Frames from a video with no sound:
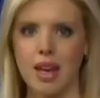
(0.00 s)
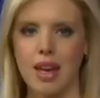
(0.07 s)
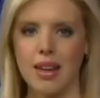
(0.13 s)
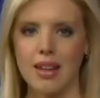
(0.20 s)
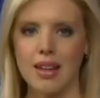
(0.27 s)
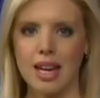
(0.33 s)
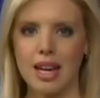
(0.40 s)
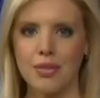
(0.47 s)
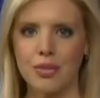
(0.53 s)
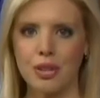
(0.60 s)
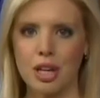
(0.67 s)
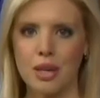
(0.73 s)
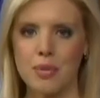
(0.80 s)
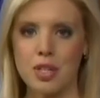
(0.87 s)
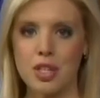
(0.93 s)
The
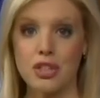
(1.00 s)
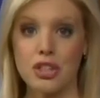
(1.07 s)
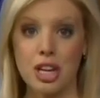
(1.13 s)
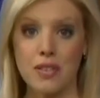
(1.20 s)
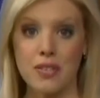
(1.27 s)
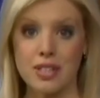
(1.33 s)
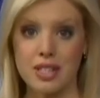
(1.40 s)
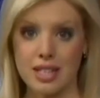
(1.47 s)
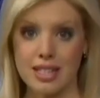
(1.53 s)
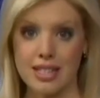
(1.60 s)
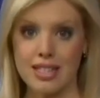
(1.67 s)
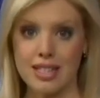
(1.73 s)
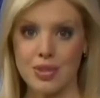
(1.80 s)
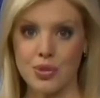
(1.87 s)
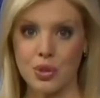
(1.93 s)
FRIB's chief
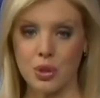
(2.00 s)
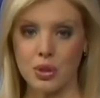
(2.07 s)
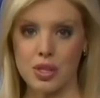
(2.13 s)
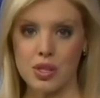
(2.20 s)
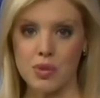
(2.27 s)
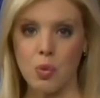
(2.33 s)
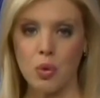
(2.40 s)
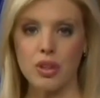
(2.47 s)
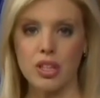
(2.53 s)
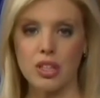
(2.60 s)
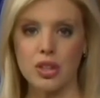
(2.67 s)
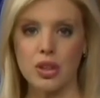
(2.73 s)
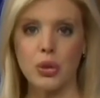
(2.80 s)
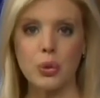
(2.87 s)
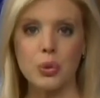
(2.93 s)
scientist told us more than
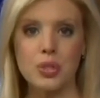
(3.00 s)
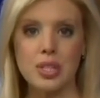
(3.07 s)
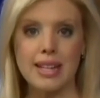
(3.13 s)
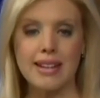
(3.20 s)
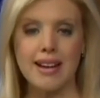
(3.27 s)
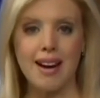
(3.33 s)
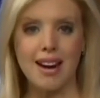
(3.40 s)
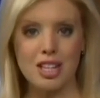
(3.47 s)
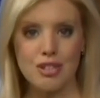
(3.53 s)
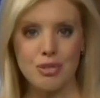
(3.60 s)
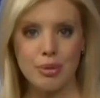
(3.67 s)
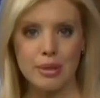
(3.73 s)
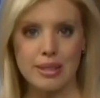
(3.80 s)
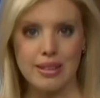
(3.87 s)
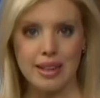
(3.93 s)

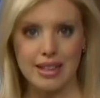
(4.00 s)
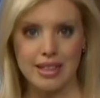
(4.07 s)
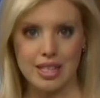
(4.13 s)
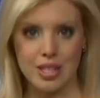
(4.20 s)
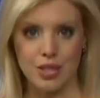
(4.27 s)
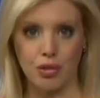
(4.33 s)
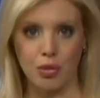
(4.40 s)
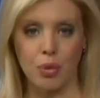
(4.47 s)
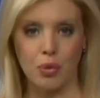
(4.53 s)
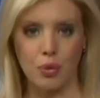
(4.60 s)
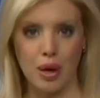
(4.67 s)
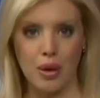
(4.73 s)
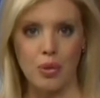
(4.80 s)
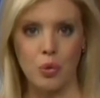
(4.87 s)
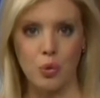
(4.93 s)
1,300 scientists from
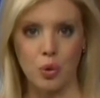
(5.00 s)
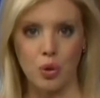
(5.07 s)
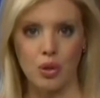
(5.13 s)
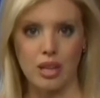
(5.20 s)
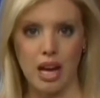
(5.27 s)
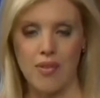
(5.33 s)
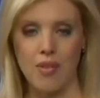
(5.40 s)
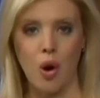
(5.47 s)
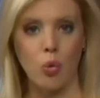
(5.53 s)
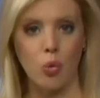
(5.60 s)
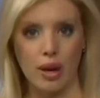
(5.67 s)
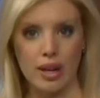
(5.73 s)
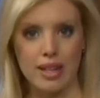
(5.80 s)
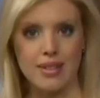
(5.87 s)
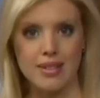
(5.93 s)
around the world have
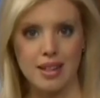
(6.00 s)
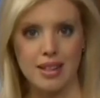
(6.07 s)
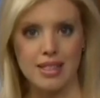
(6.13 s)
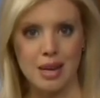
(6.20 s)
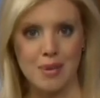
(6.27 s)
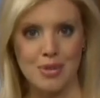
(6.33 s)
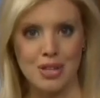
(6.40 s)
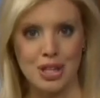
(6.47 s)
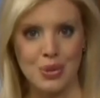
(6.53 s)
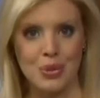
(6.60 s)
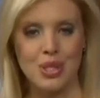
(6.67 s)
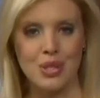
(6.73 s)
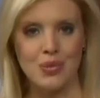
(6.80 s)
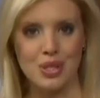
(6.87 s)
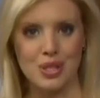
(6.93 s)
already signed up to use
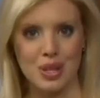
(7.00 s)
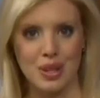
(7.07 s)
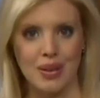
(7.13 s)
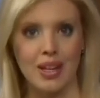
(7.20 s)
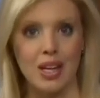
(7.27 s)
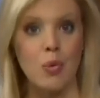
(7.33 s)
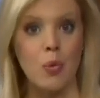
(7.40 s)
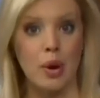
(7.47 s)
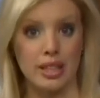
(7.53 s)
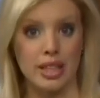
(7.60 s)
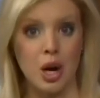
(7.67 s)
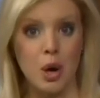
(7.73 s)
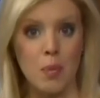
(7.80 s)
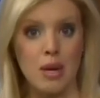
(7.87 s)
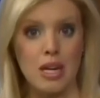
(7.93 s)
the facility when it
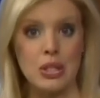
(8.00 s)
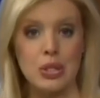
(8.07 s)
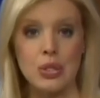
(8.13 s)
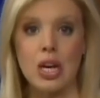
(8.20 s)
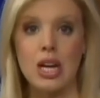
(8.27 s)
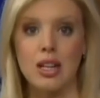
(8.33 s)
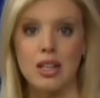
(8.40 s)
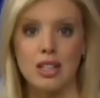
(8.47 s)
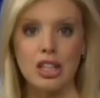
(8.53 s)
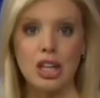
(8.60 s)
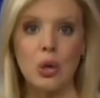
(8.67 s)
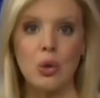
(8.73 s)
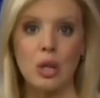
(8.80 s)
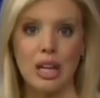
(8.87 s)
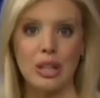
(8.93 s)
opens
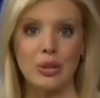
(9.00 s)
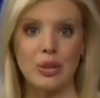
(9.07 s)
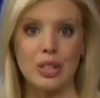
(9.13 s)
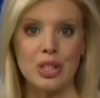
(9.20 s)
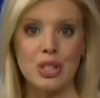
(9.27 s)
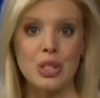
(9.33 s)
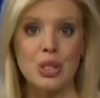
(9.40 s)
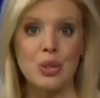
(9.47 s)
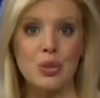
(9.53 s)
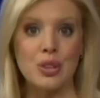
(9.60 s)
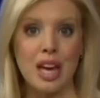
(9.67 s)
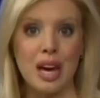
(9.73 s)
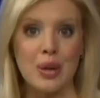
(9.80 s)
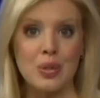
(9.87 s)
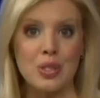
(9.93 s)
no later than
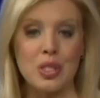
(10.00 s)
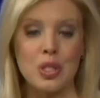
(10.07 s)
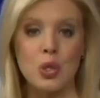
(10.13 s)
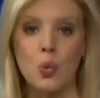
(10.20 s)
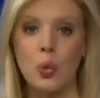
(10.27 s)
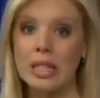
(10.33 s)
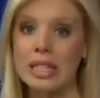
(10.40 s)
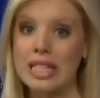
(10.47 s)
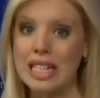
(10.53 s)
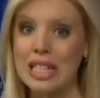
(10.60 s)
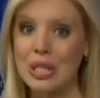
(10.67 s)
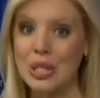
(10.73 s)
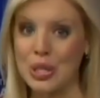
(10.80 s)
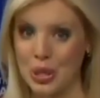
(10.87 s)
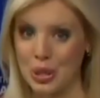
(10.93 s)

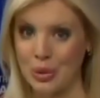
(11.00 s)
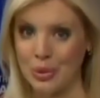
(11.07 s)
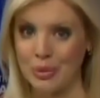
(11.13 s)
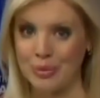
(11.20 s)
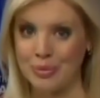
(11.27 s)
2022.